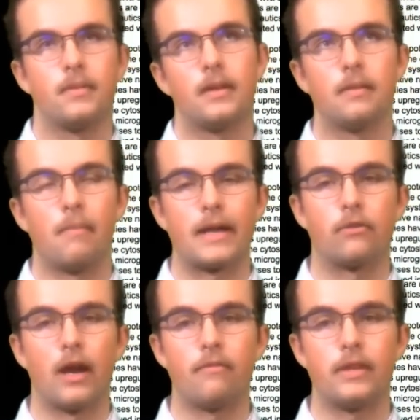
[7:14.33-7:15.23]

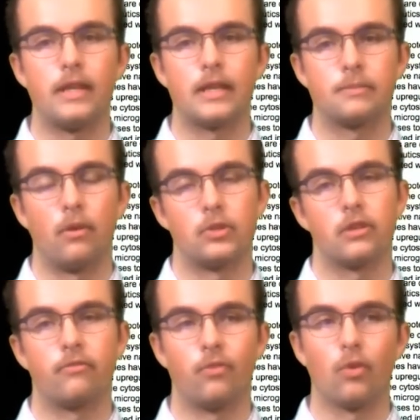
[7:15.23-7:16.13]
microgravity exposure of
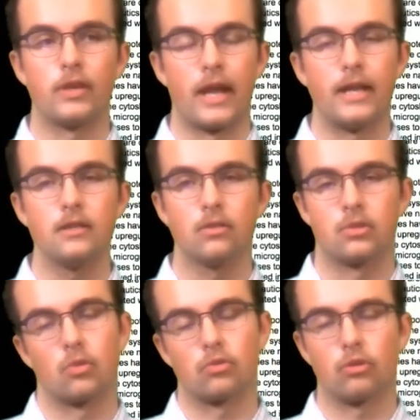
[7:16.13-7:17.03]
4 days, so
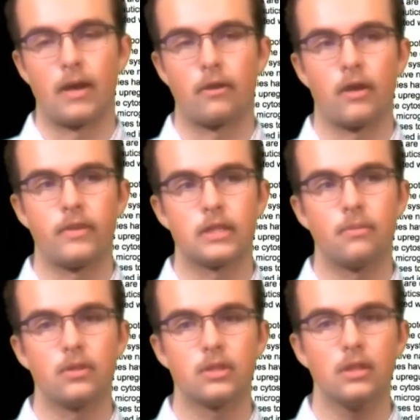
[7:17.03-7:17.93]
short-term microgravity
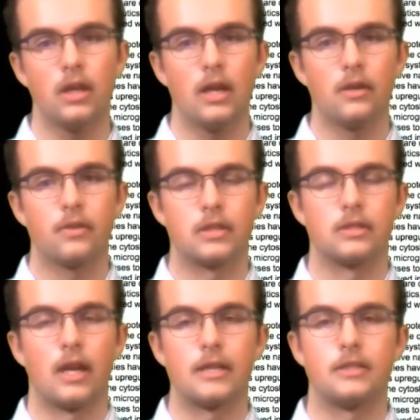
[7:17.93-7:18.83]
exposure, does
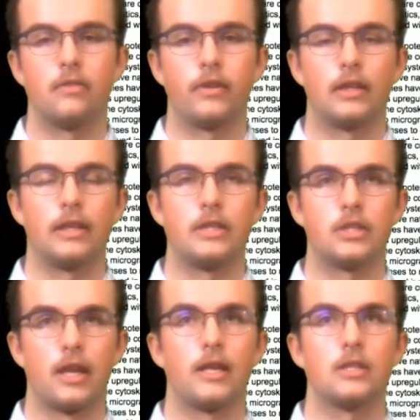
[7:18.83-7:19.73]
not significantly
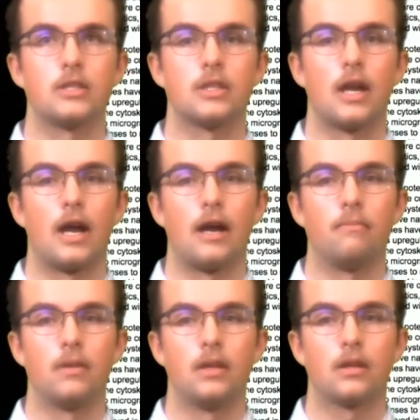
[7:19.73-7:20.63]
change
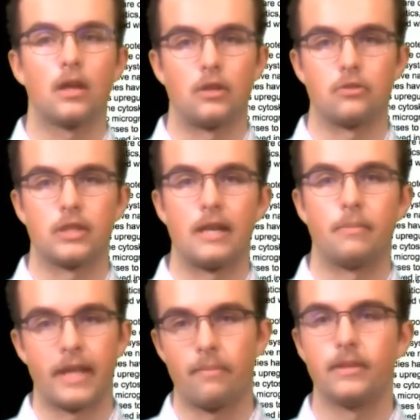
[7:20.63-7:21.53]
chondrocyte
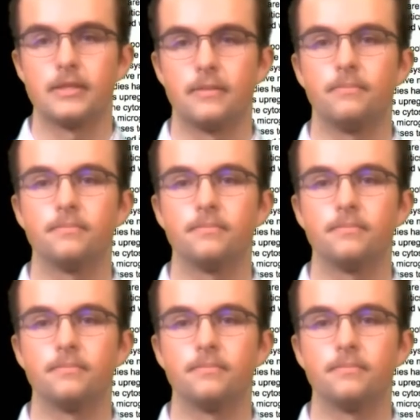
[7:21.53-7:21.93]
metabolism.